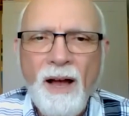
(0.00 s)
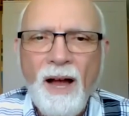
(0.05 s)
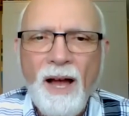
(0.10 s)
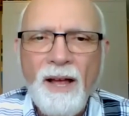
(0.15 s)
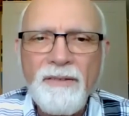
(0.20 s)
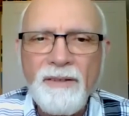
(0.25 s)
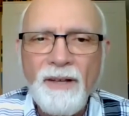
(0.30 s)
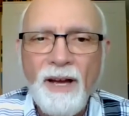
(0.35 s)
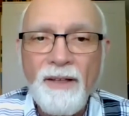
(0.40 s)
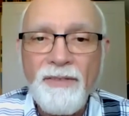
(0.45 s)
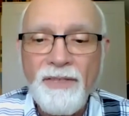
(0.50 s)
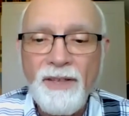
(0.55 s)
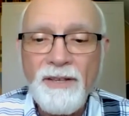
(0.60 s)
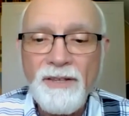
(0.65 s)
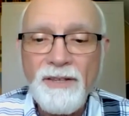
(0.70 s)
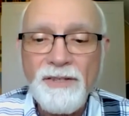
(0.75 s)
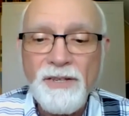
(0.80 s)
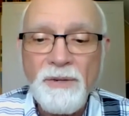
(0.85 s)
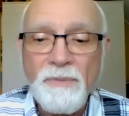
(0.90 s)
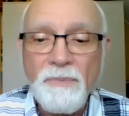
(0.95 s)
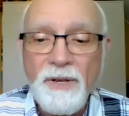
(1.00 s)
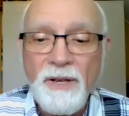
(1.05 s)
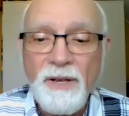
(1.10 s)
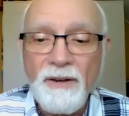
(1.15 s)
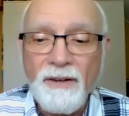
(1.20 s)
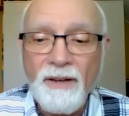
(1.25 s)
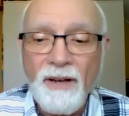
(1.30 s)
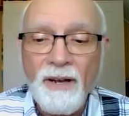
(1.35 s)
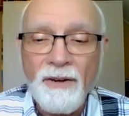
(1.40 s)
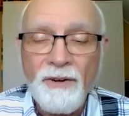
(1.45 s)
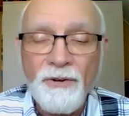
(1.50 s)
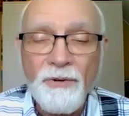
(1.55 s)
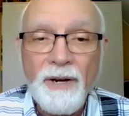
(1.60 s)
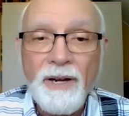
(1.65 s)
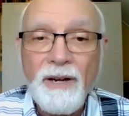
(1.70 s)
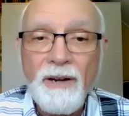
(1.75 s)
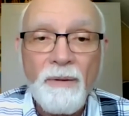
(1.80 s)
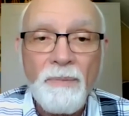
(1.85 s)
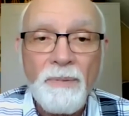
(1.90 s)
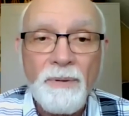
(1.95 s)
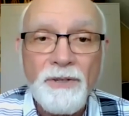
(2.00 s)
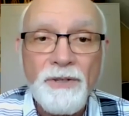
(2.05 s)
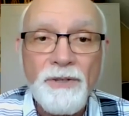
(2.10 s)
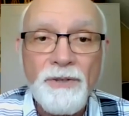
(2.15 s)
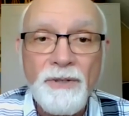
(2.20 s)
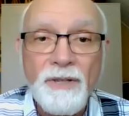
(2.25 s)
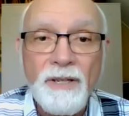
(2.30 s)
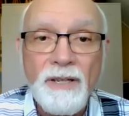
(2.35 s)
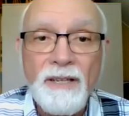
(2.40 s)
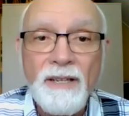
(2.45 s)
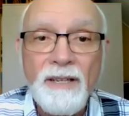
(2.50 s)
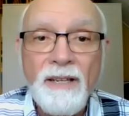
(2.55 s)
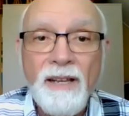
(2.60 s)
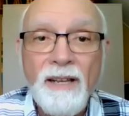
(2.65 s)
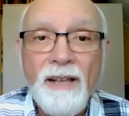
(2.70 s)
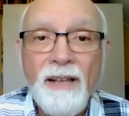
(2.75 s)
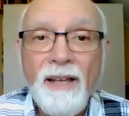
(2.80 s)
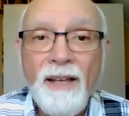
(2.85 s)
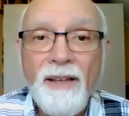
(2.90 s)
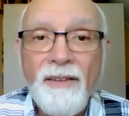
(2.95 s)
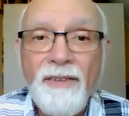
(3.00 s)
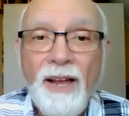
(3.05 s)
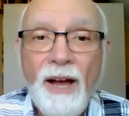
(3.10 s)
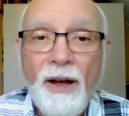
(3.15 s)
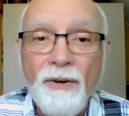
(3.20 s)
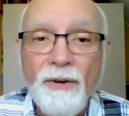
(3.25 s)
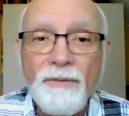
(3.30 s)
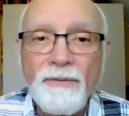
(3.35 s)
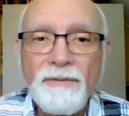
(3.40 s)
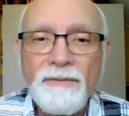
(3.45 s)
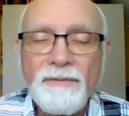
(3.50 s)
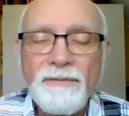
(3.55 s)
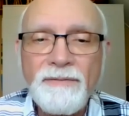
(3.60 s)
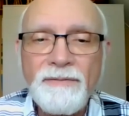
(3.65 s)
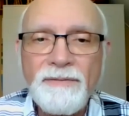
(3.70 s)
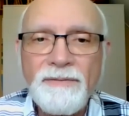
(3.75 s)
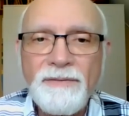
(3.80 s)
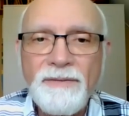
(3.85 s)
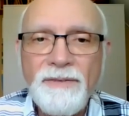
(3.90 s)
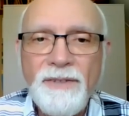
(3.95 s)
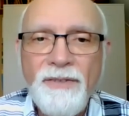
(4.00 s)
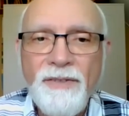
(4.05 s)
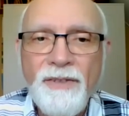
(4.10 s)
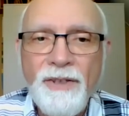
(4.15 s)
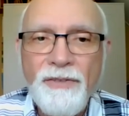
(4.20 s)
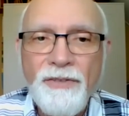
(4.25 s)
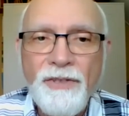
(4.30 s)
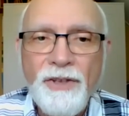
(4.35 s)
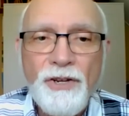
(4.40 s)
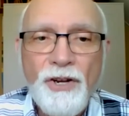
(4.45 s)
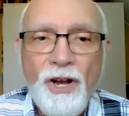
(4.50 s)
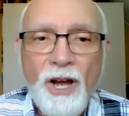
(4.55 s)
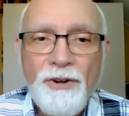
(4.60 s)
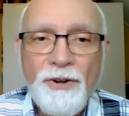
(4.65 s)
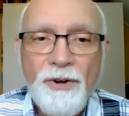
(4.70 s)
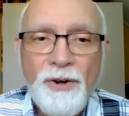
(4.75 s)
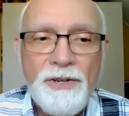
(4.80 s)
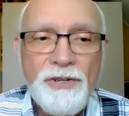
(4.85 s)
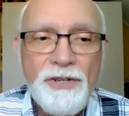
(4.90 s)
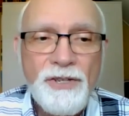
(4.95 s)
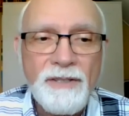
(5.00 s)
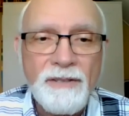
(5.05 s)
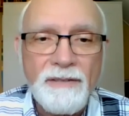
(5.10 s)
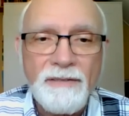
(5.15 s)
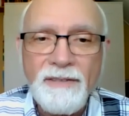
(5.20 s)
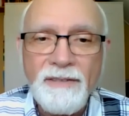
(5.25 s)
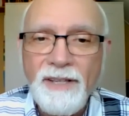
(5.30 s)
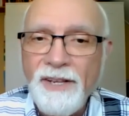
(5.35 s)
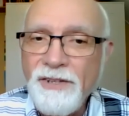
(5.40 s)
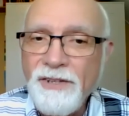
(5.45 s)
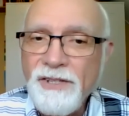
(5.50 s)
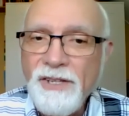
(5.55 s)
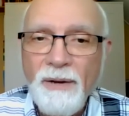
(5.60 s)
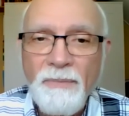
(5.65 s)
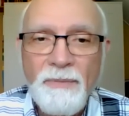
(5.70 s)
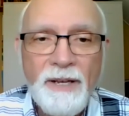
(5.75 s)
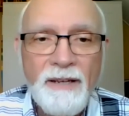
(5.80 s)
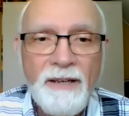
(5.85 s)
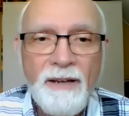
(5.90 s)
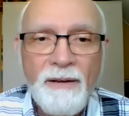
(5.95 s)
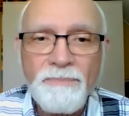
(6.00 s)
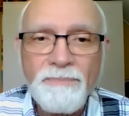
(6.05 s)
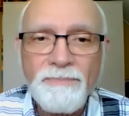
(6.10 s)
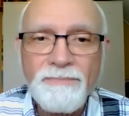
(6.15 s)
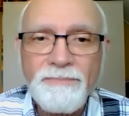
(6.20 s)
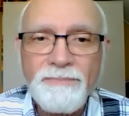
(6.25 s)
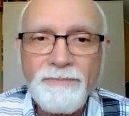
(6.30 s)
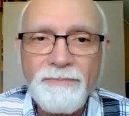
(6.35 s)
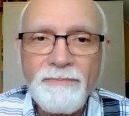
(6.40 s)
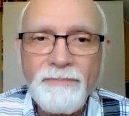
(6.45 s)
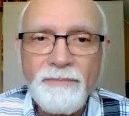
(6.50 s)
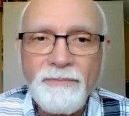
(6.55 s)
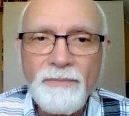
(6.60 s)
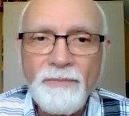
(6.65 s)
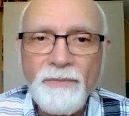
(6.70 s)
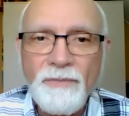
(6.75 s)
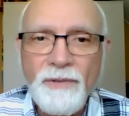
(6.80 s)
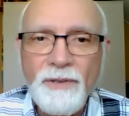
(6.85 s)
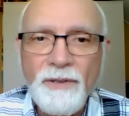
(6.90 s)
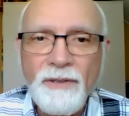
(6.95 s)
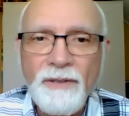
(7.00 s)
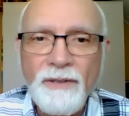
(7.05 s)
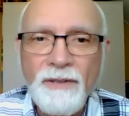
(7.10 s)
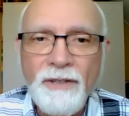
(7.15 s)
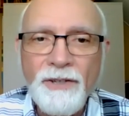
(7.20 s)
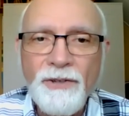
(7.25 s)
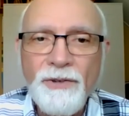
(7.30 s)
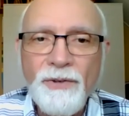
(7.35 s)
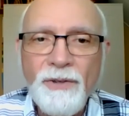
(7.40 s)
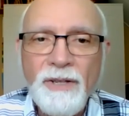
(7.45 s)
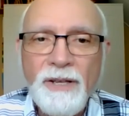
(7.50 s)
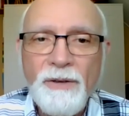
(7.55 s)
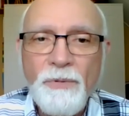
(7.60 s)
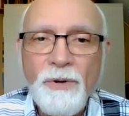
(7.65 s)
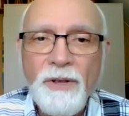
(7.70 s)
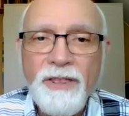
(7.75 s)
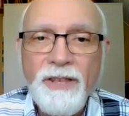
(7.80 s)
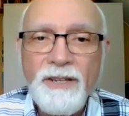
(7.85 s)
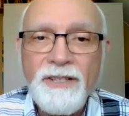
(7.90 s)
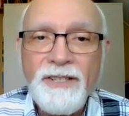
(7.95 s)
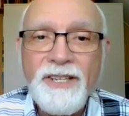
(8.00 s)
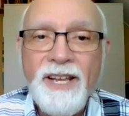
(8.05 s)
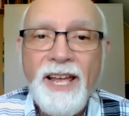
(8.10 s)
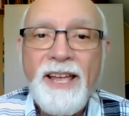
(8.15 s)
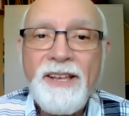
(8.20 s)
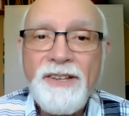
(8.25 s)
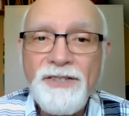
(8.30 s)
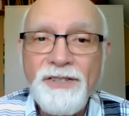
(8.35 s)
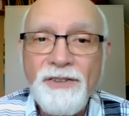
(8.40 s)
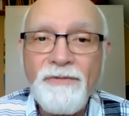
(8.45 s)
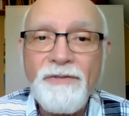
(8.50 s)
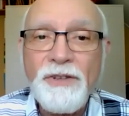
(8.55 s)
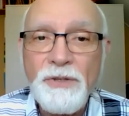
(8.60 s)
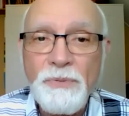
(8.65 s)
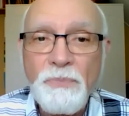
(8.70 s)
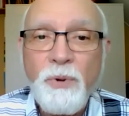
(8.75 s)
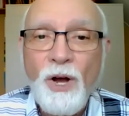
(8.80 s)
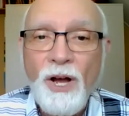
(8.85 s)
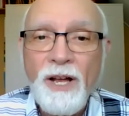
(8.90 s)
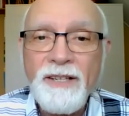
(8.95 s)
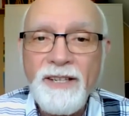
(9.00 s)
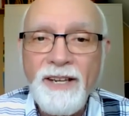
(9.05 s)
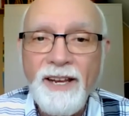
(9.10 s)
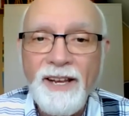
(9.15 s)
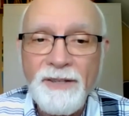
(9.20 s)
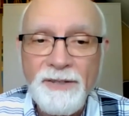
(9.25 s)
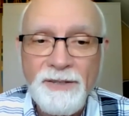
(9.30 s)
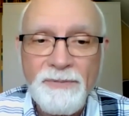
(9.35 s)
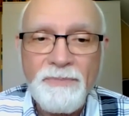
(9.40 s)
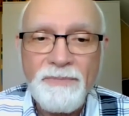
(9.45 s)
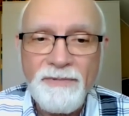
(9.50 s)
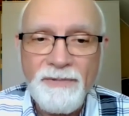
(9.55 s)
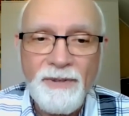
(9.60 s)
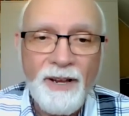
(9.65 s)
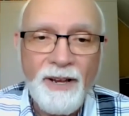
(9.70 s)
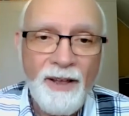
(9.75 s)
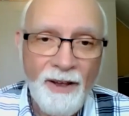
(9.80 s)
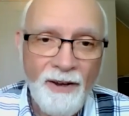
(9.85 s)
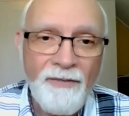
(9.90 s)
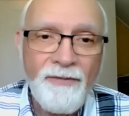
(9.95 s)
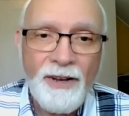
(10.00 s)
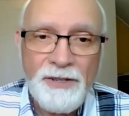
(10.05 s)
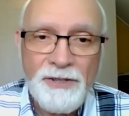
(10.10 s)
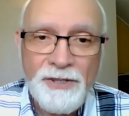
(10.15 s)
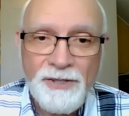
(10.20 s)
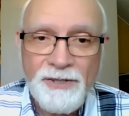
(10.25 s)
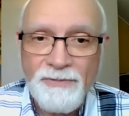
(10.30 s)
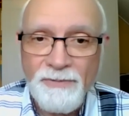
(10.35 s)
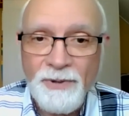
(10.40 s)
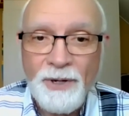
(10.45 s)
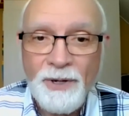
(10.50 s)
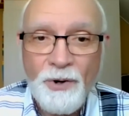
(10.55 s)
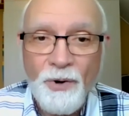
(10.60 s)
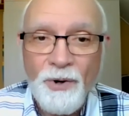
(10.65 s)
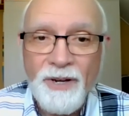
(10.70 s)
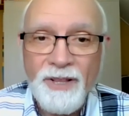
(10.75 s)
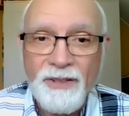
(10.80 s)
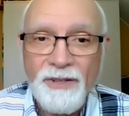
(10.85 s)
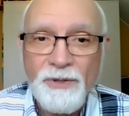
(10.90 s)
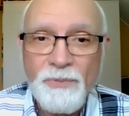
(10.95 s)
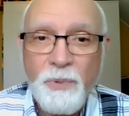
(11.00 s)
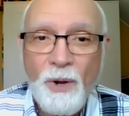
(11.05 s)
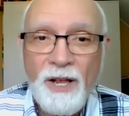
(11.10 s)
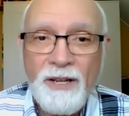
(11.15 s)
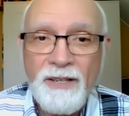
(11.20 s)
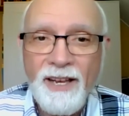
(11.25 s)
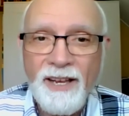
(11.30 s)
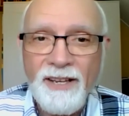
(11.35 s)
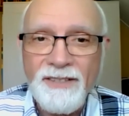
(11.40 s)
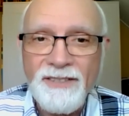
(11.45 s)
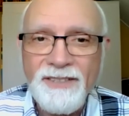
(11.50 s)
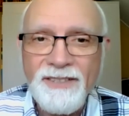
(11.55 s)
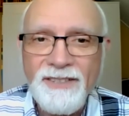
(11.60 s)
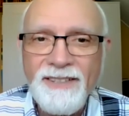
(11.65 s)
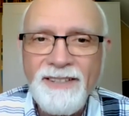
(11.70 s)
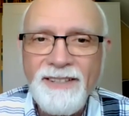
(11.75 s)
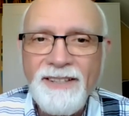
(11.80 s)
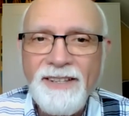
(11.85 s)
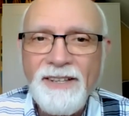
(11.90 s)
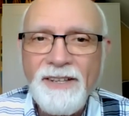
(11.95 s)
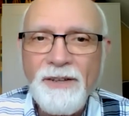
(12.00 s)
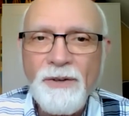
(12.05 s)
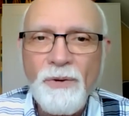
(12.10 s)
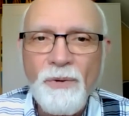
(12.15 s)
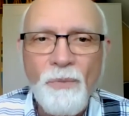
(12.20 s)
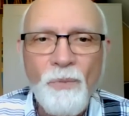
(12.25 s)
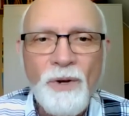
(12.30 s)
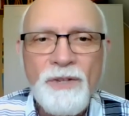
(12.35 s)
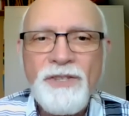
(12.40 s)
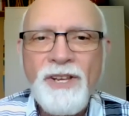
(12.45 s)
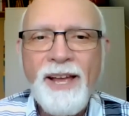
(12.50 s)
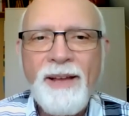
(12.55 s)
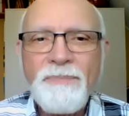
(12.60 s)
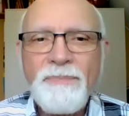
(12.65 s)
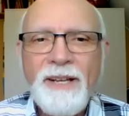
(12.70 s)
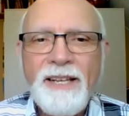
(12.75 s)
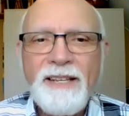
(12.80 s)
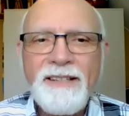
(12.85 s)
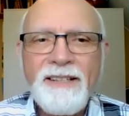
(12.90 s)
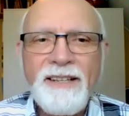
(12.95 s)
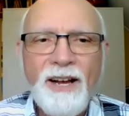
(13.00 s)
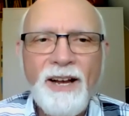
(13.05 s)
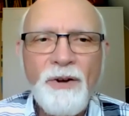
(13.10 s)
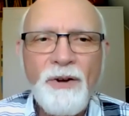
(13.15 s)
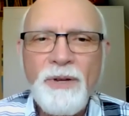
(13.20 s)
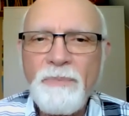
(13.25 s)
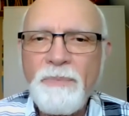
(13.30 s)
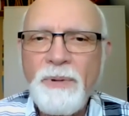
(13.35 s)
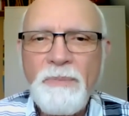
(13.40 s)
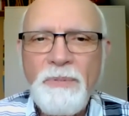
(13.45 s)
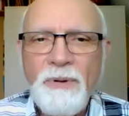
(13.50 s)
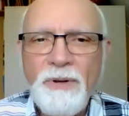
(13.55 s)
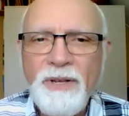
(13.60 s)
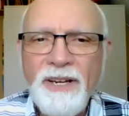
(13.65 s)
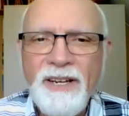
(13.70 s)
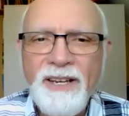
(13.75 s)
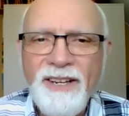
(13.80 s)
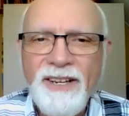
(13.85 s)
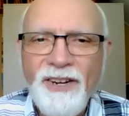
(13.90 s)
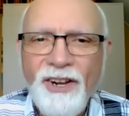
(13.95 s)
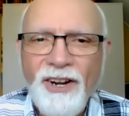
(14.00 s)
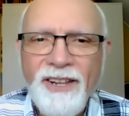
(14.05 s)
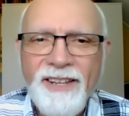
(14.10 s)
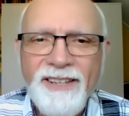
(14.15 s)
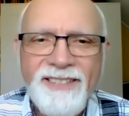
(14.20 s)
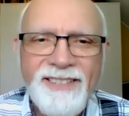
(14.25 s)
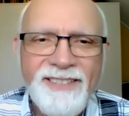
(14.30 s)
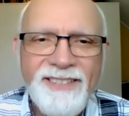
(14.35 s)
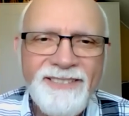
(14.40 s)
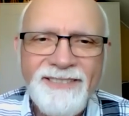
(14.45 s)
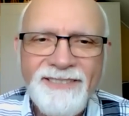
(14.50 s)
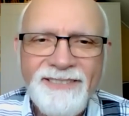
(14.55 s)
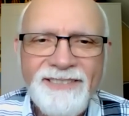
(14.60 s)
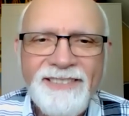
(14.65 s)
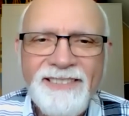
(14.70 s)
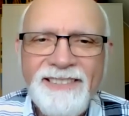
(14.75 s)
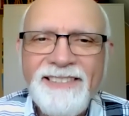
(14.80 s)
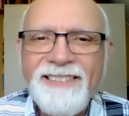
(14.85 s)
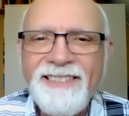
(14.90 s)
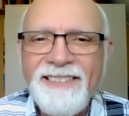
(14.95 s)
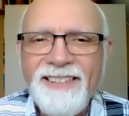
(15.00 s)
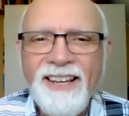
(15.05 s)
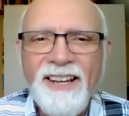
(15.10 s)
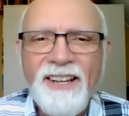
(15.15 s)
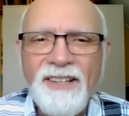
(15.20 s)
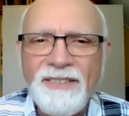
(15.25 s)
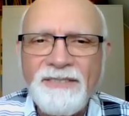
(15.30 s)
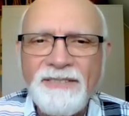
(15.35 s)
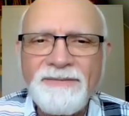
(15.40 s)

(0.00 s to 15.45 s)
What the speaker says: I think it's going to be a great opportunity. Now, the inauguration is coming up literally within days of this podcast, of us recording this podcast. What's happening? How can people get in on it? Yeah.